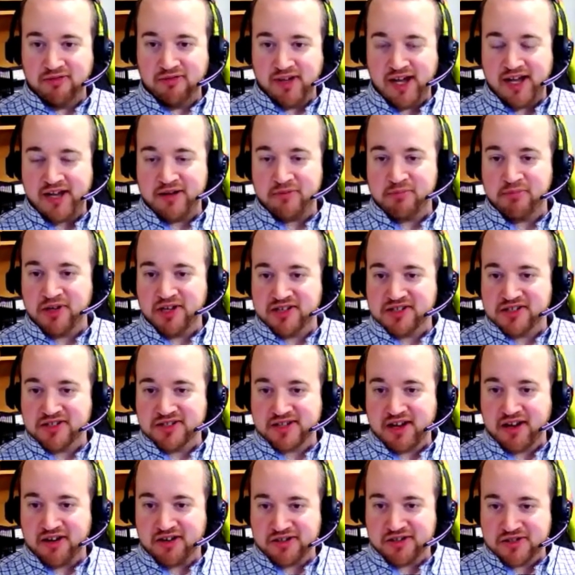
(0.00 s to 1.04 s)
8 buses
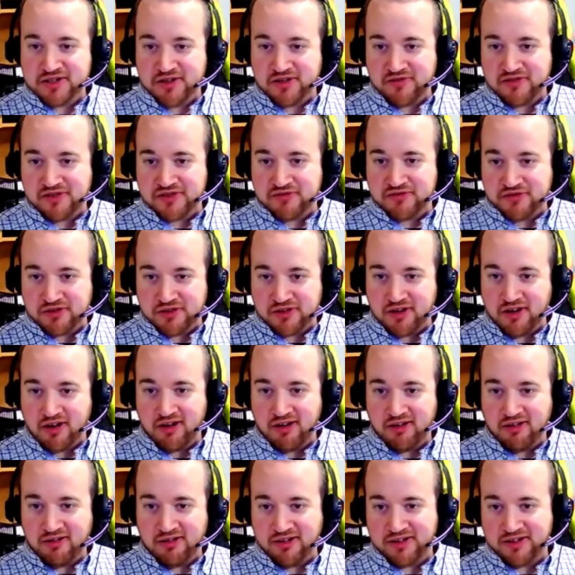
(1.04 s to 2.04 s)
out of service for Dart